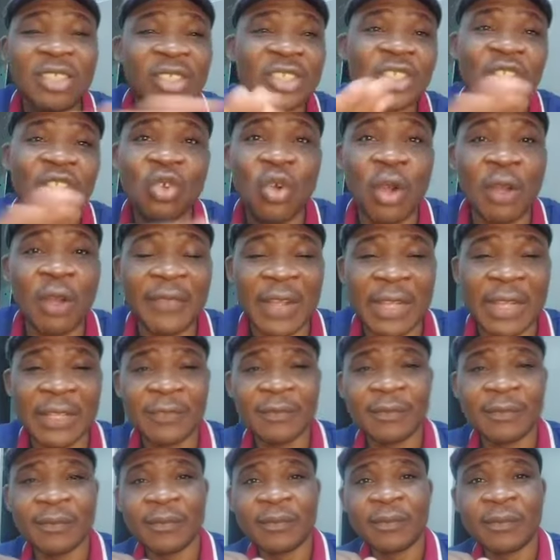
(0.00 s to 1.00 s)
nothing to offer.
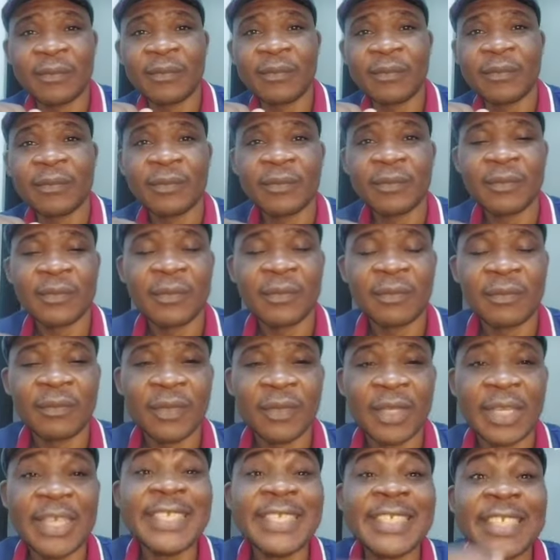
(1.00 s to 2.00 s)

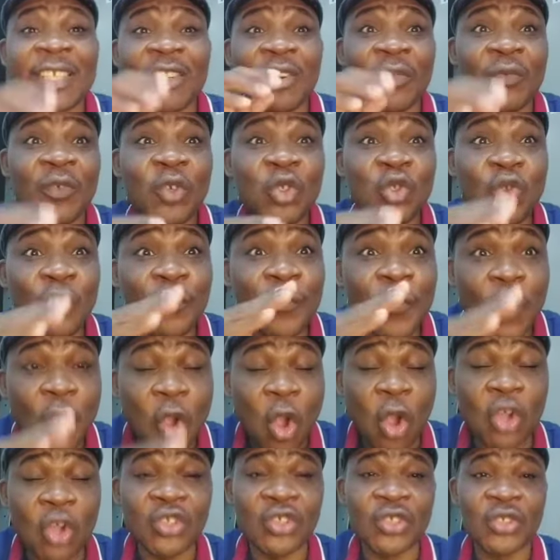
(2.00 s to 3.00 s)
Instead of you to
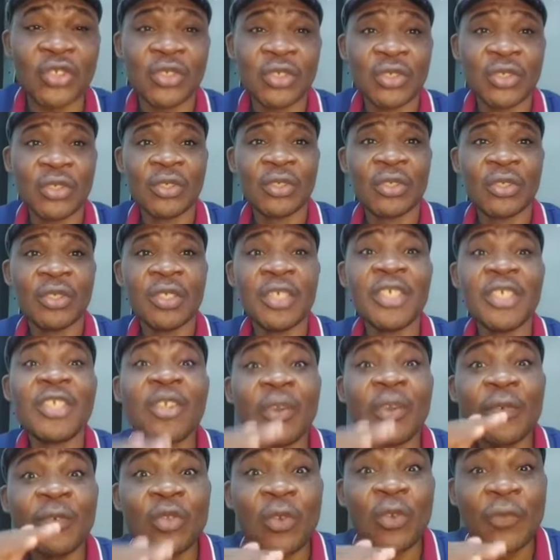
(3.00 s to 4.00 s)

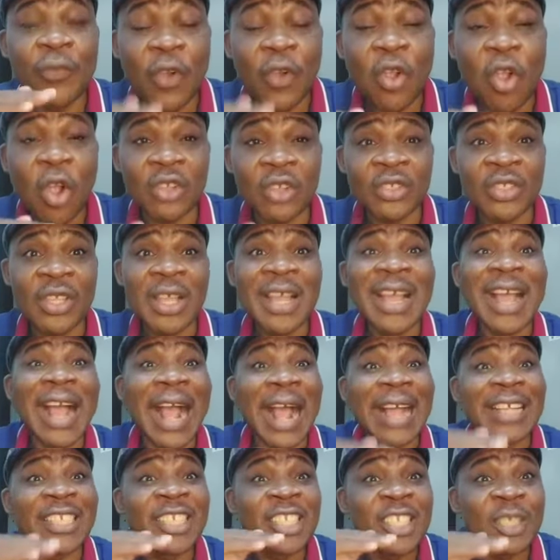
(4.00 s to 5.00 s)
focus
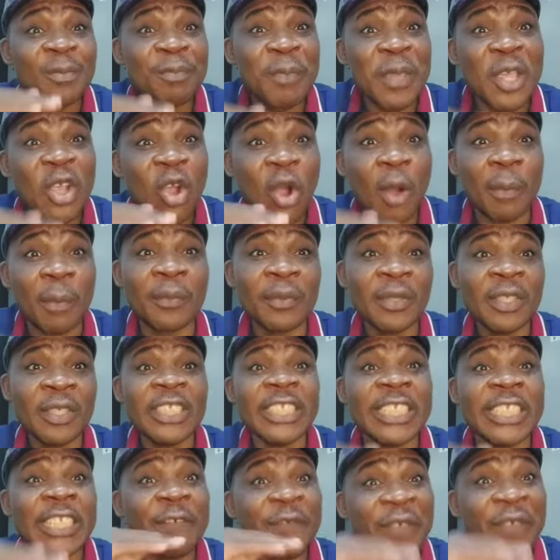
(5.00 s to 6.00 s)
and speak up,
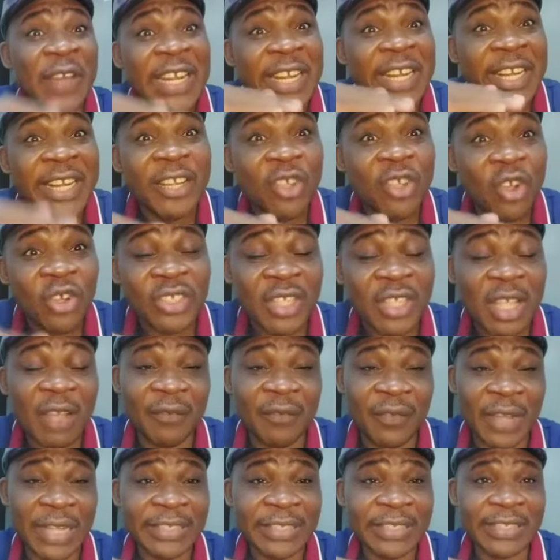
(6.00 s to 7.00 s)
defend
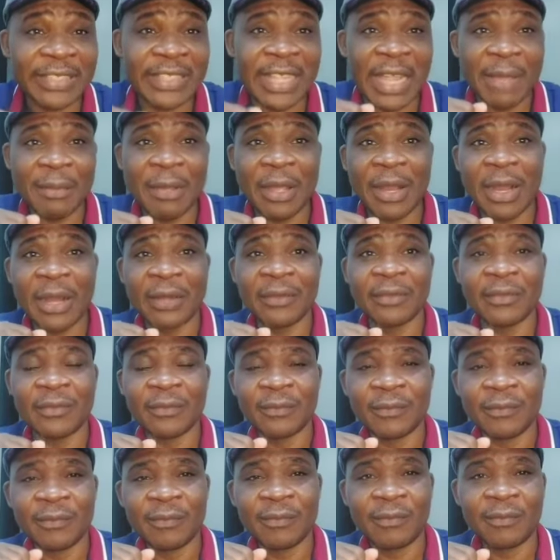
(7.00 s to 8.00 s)
yourself at this time around.
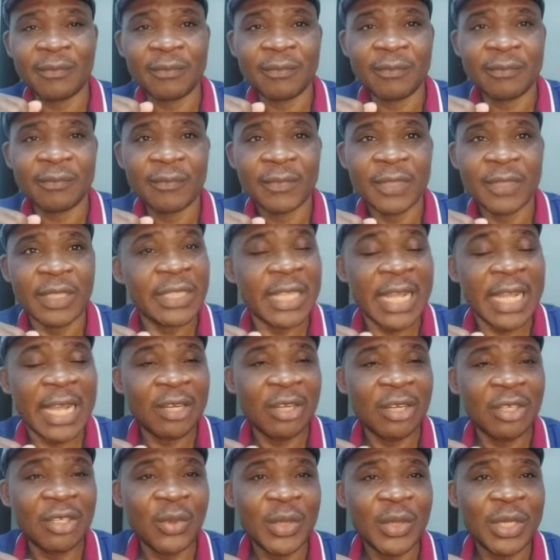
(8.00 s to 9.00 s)
They are
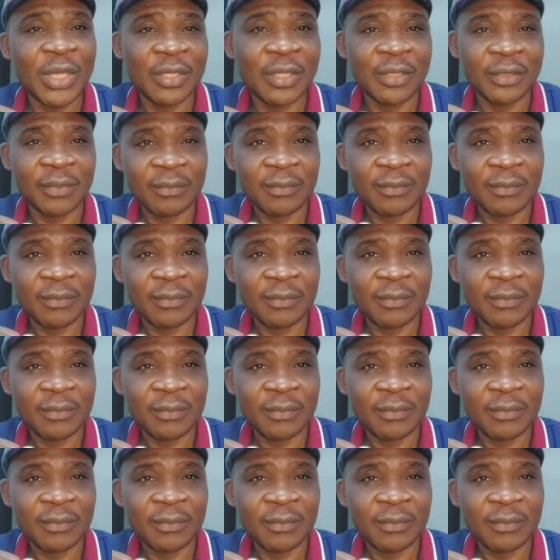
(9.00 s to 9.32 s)
not doing it.